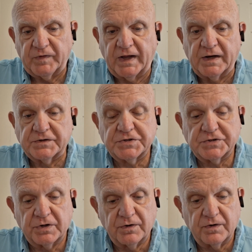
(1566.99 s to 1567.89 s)
and
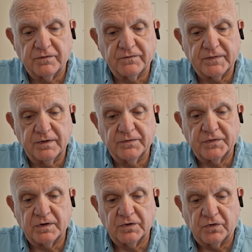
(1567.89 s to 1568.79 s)
serve
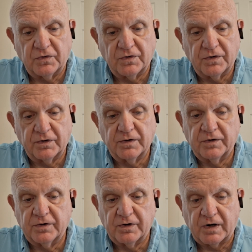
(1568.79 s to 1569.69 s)
the Lord
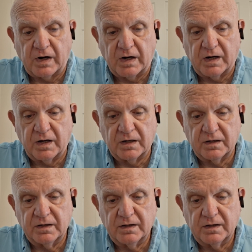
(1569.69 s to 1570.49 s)
your God,